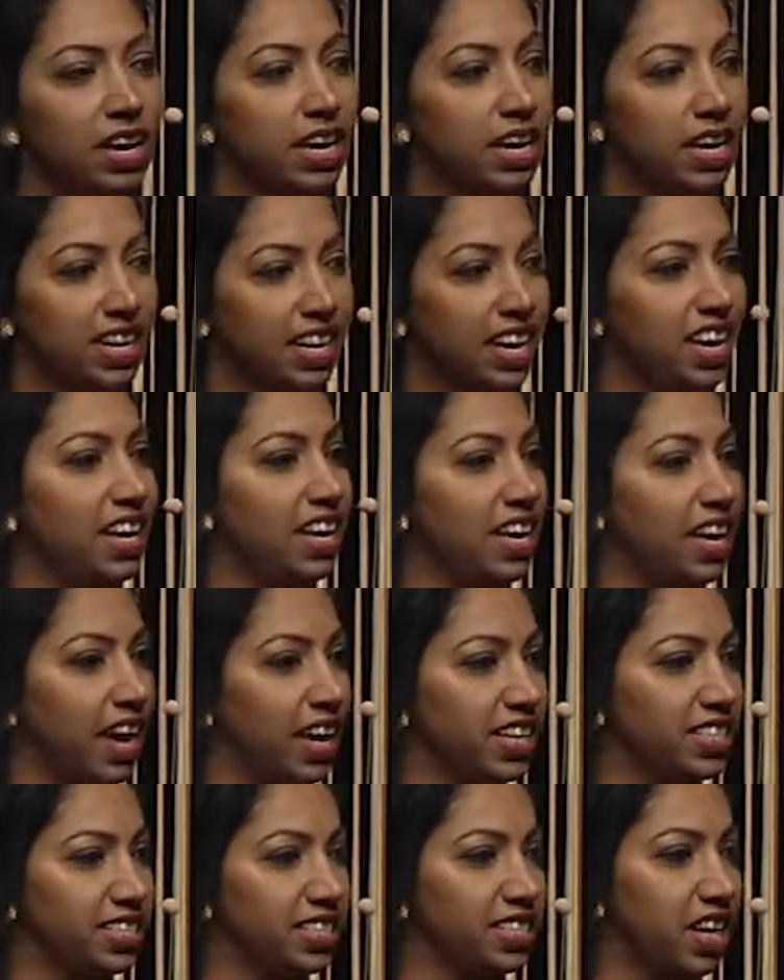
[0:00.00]
In any
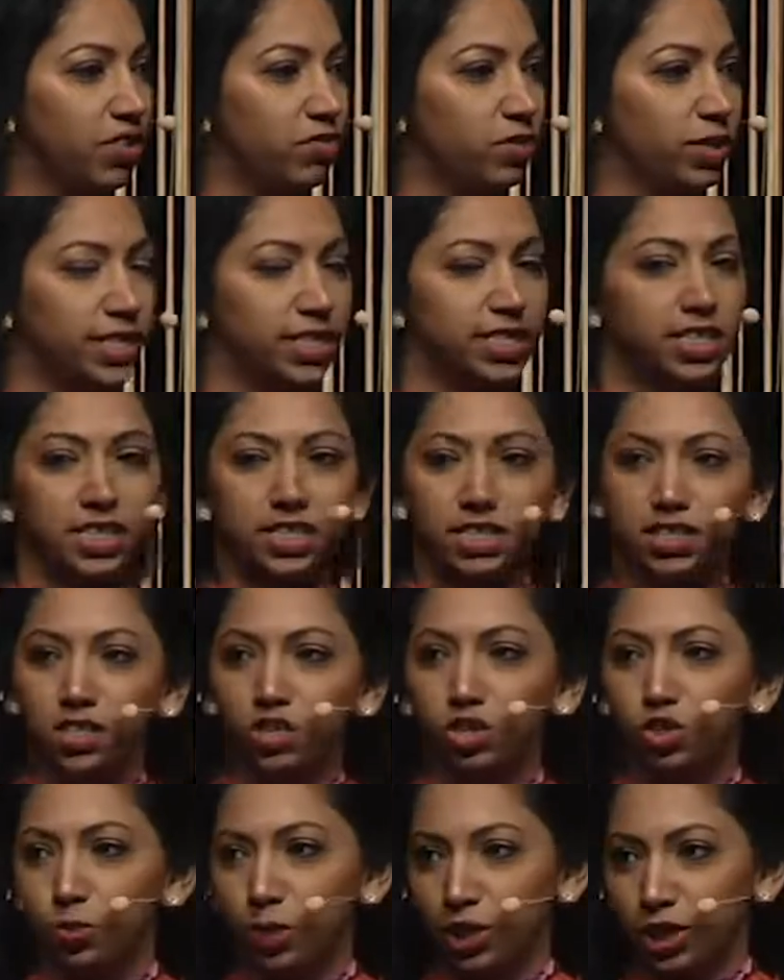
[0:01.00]
case, diversity is
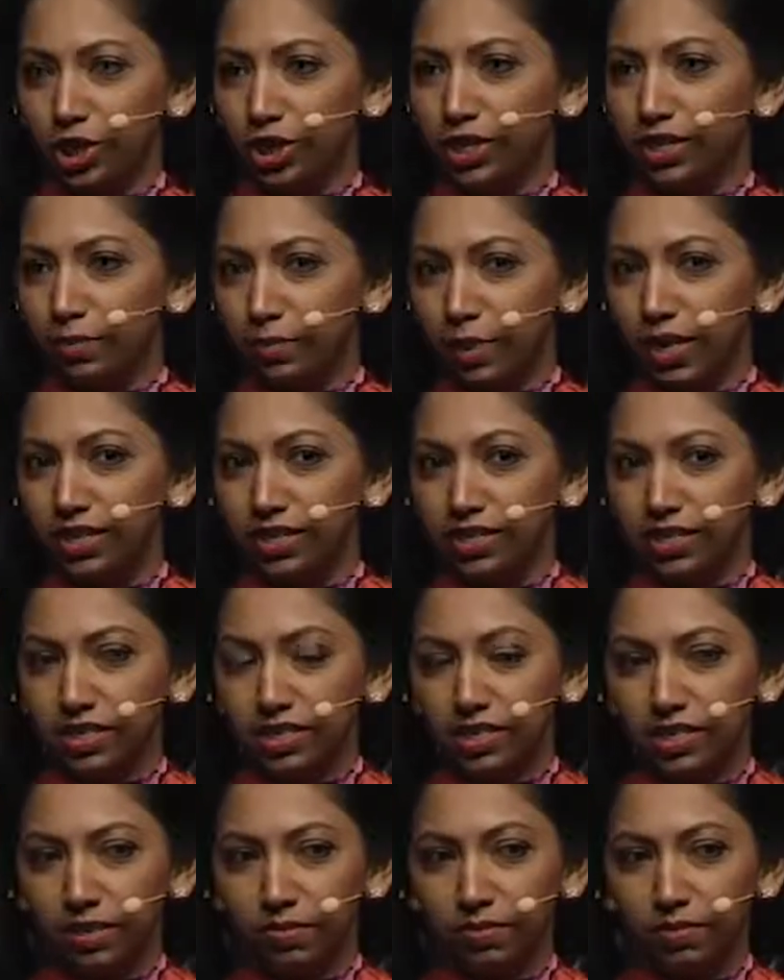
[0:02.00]
situation
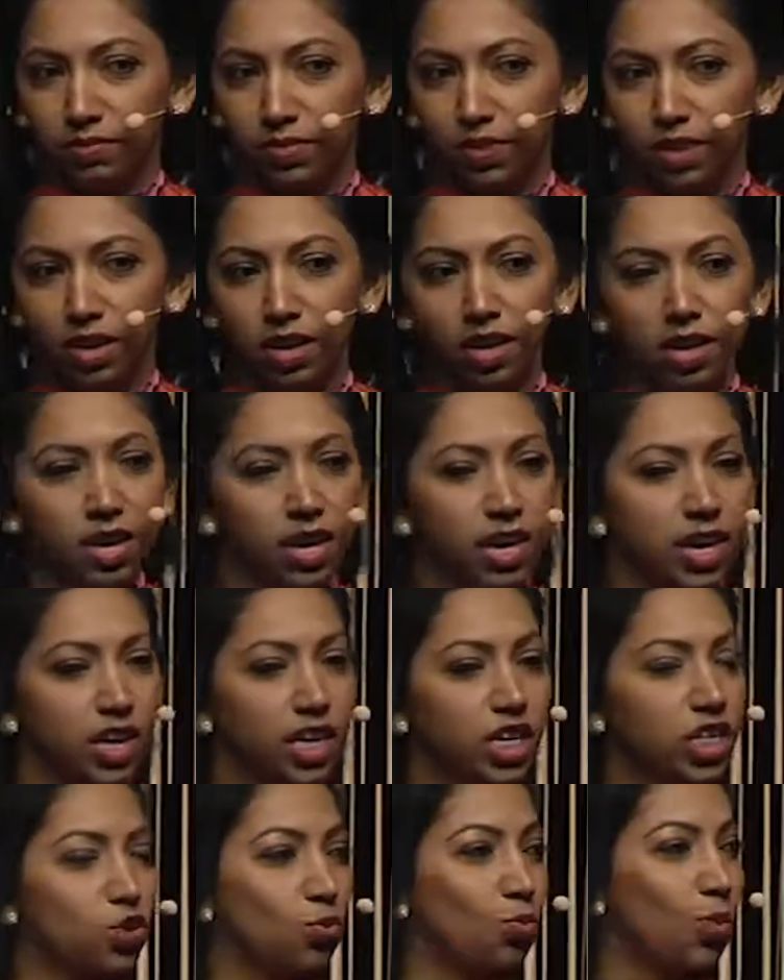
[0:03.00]
dependent.
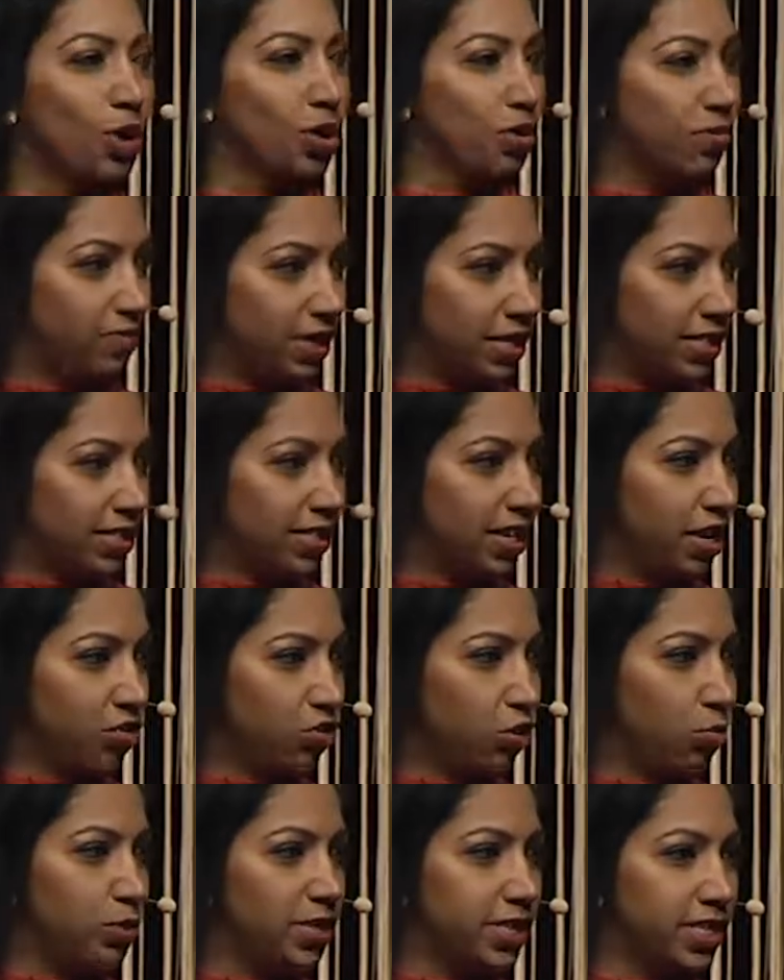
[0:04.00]
Each one of us can
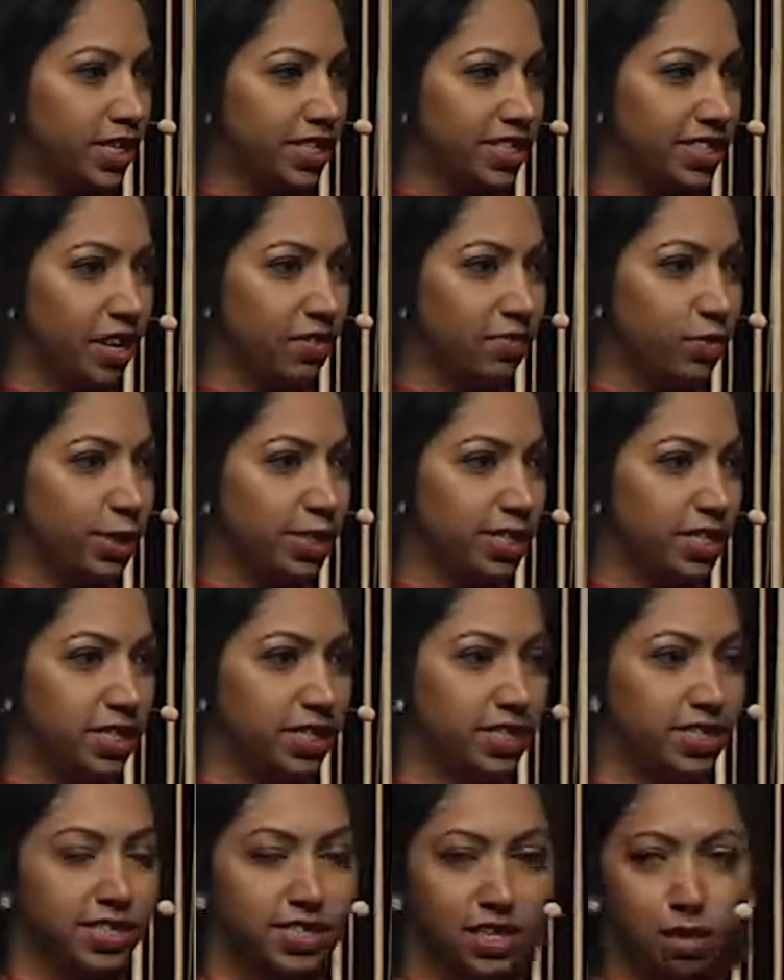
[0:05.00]
represent diversity
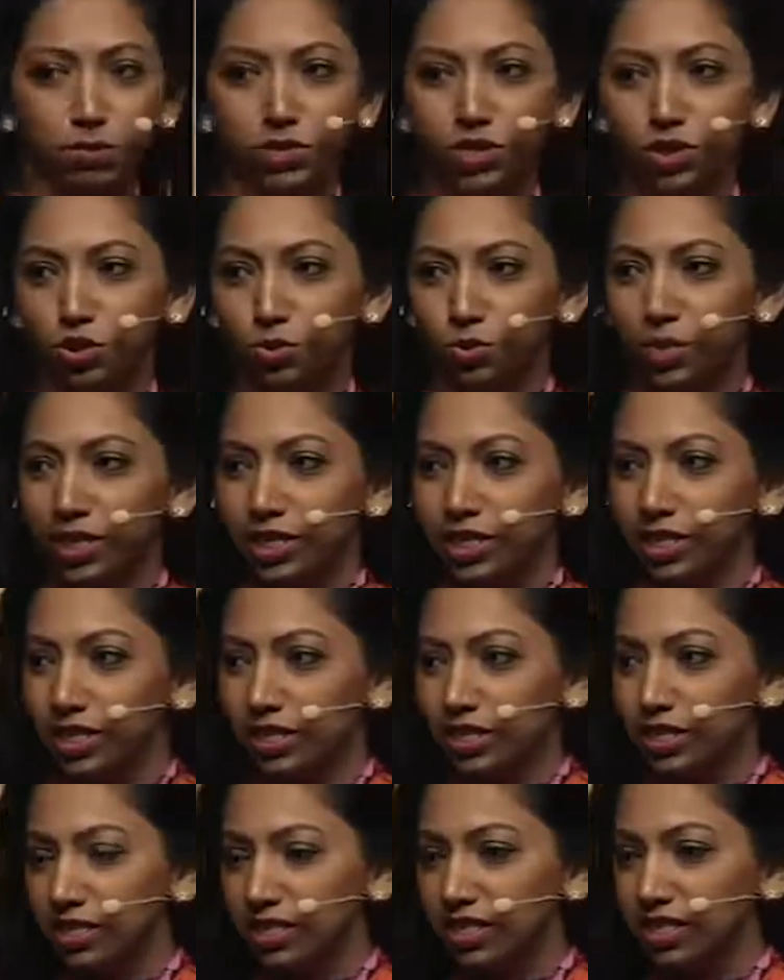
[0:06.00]
in some
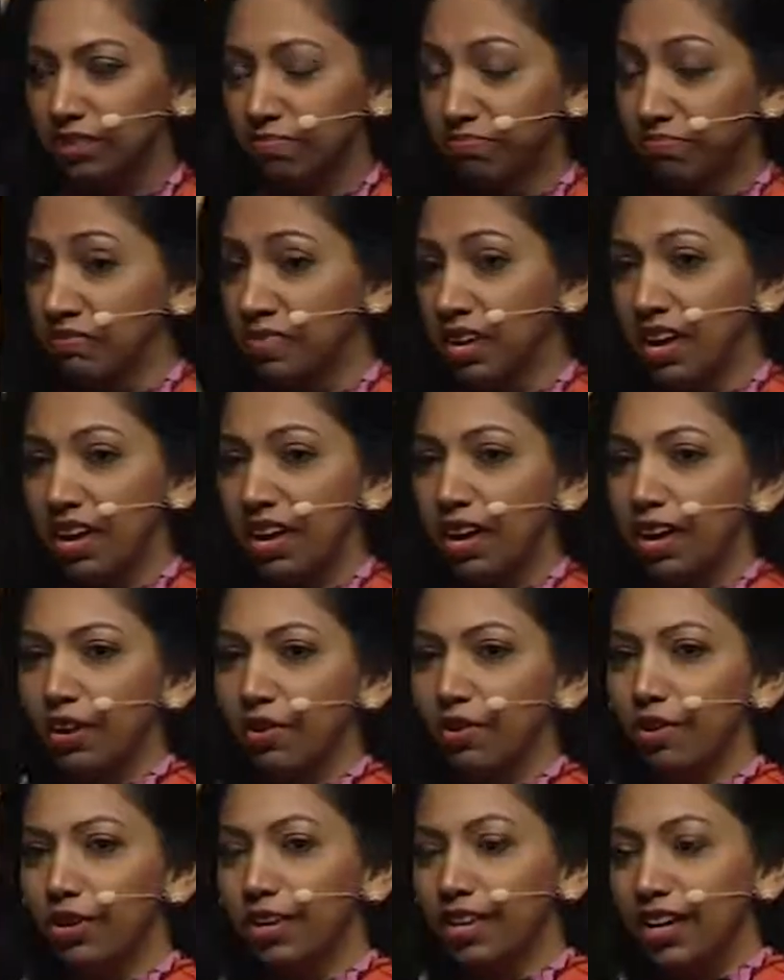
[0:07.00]
situations and
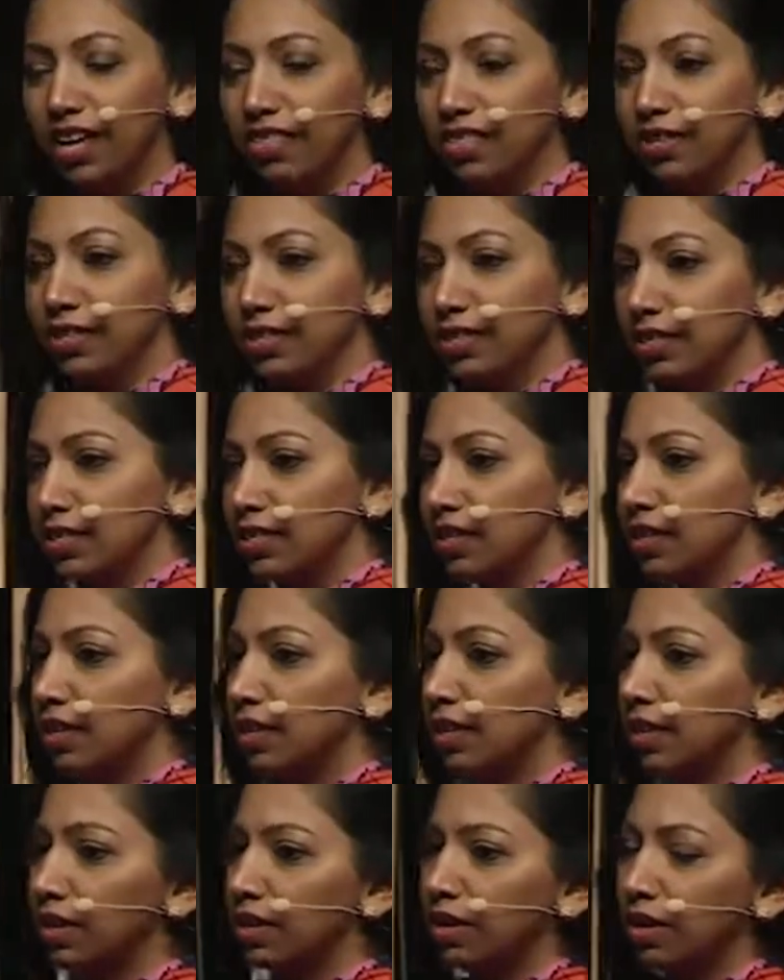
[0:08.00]
not in others.
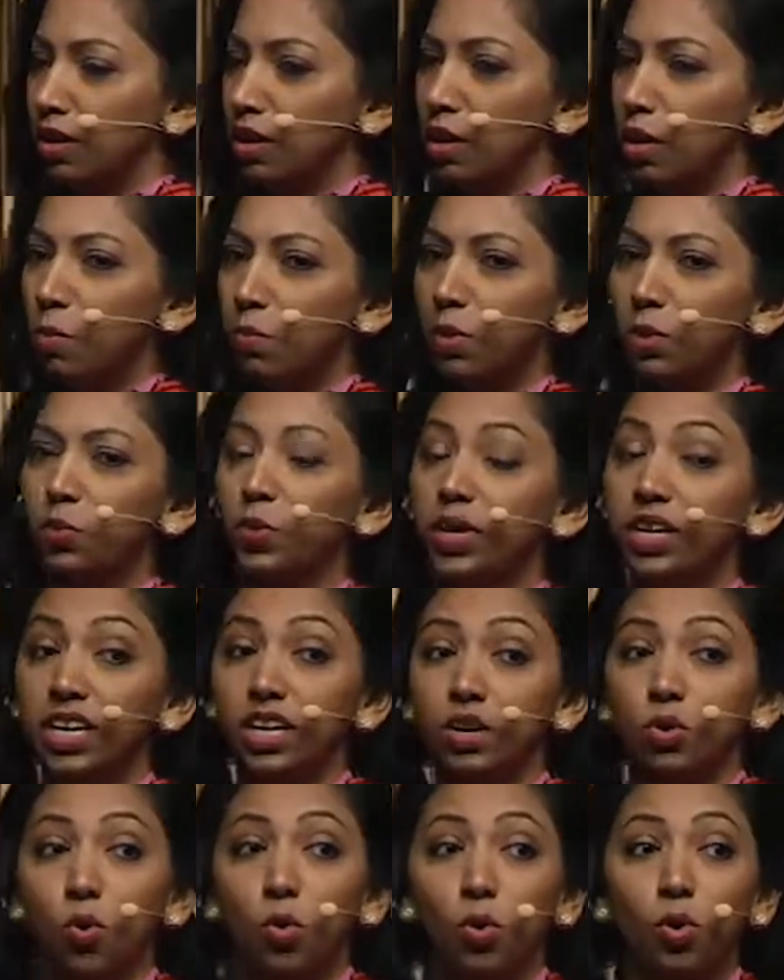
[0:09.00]
But we
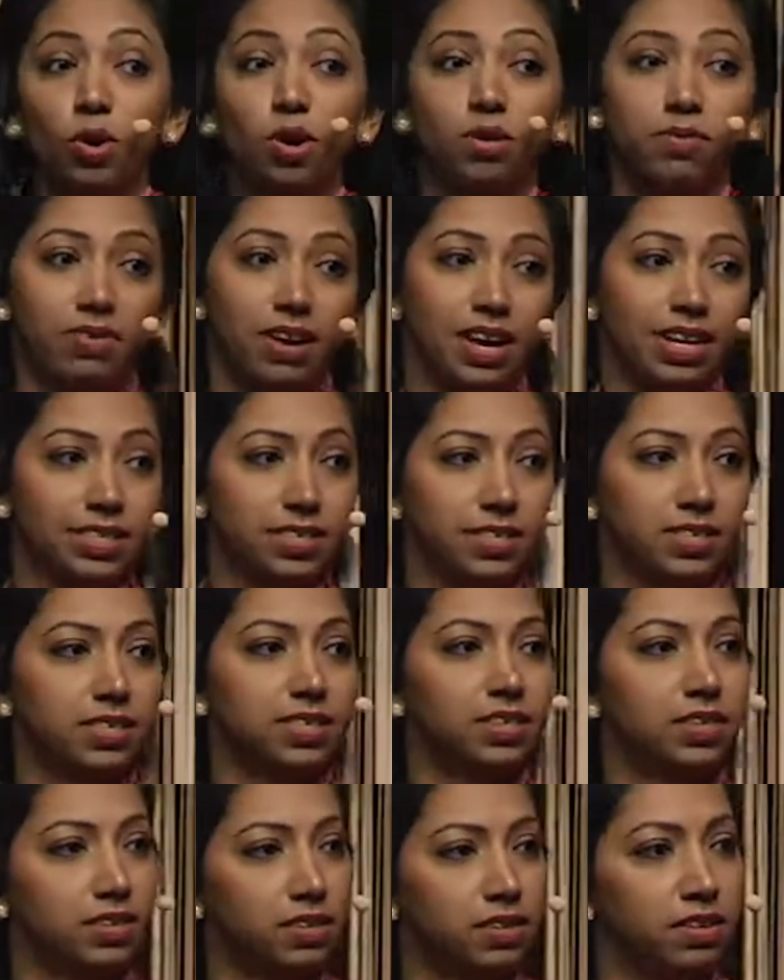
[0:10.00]
need all of
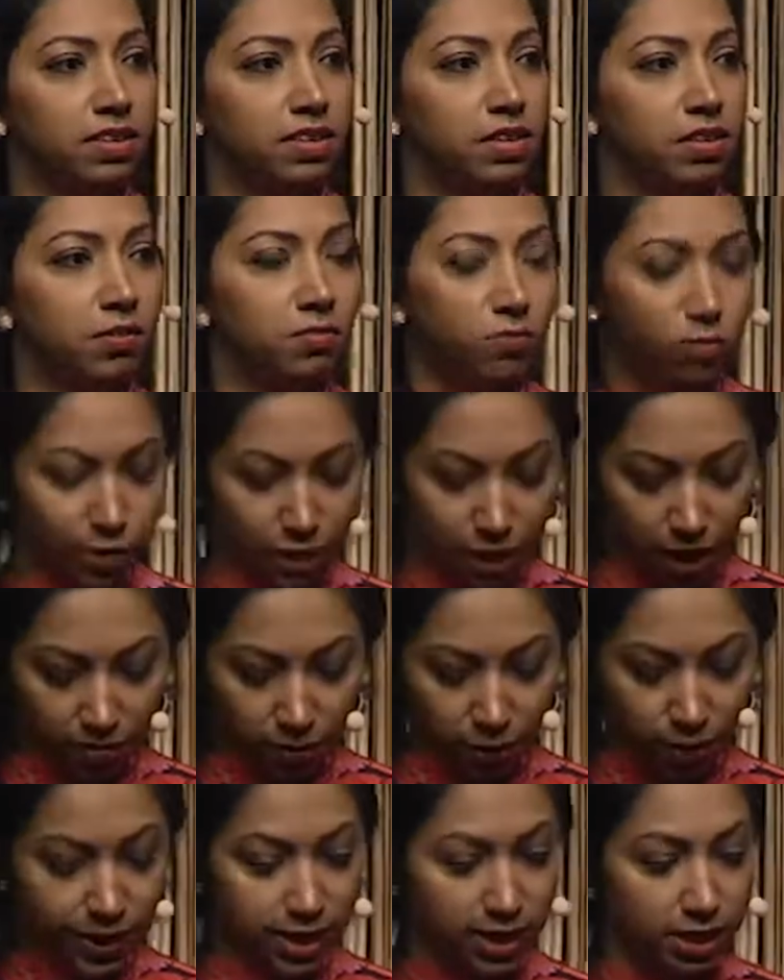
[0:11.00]
us for
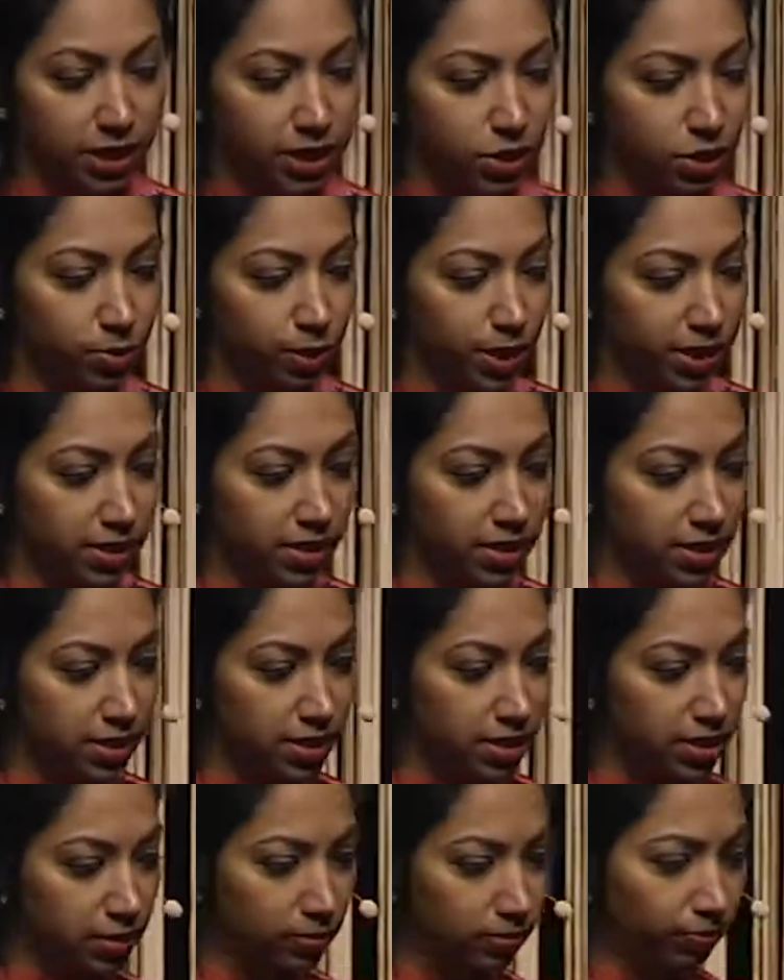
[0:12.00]
diversity to
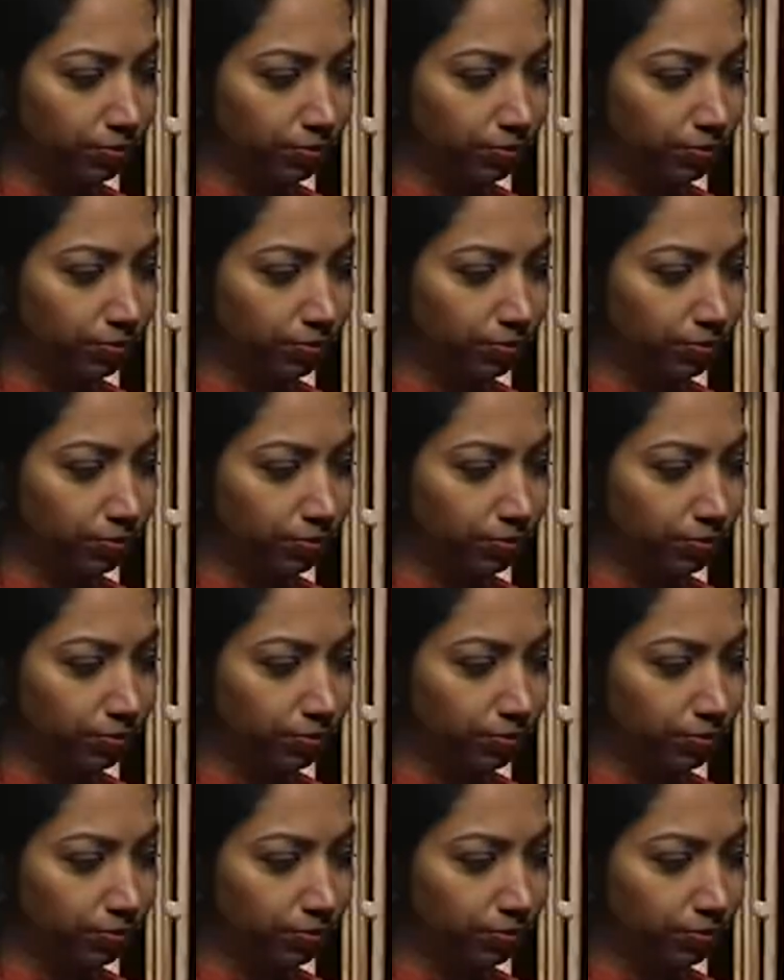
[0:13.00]
exist.